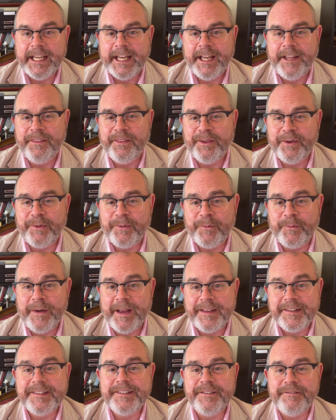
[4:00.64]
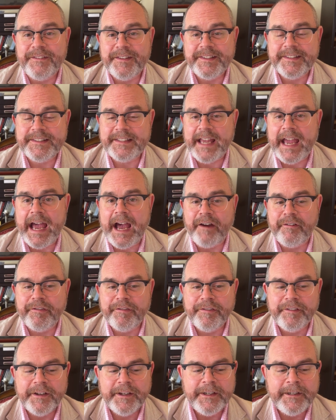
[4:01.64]
and the rest of the
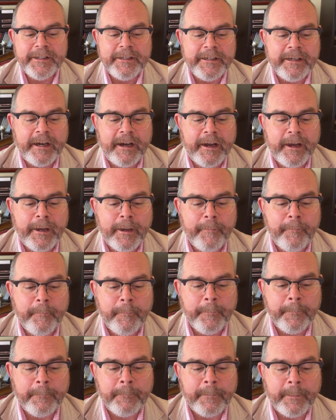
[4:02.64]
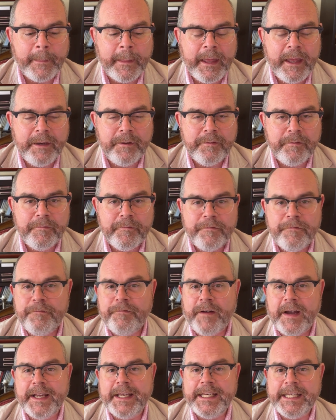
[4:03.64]
staff, and
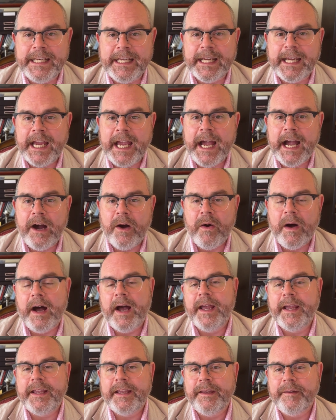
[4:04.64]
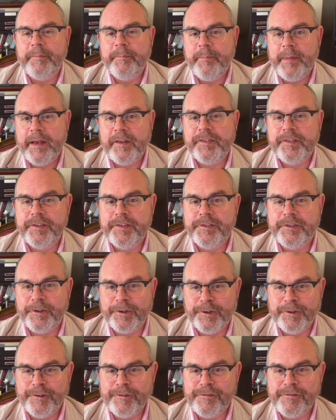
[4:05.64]
finding how I can best
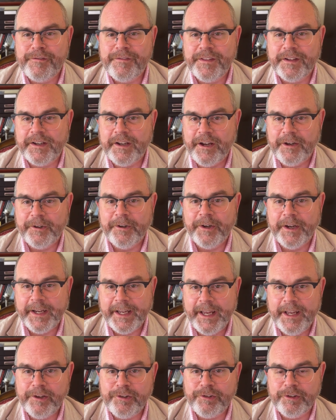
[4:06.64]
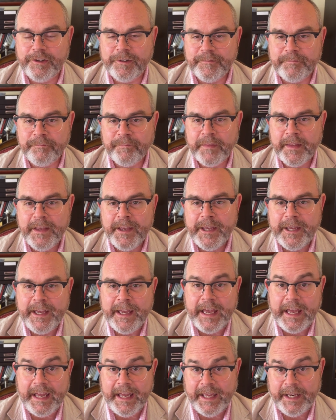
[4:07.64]
serve the congregation
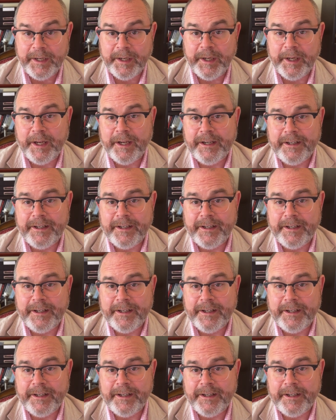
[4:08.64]
and